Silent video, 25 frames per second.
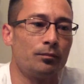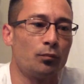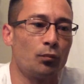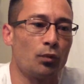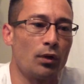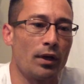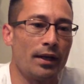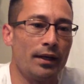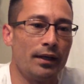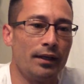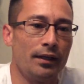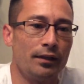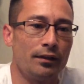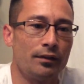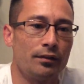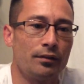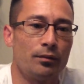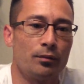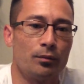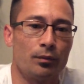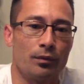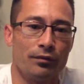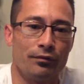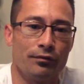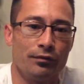read it,
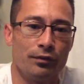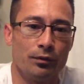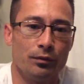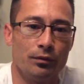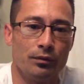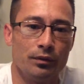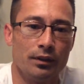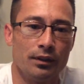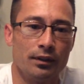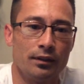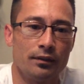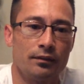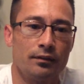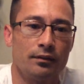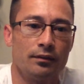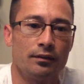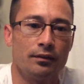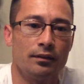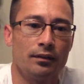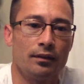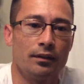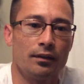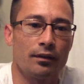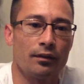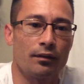reviewed it,
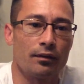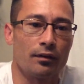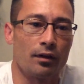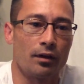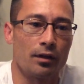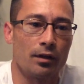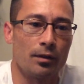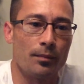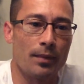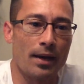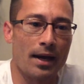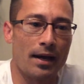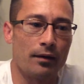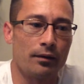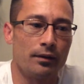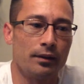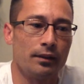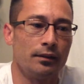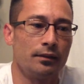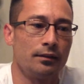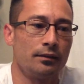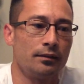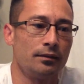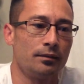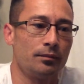thought about
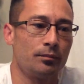it,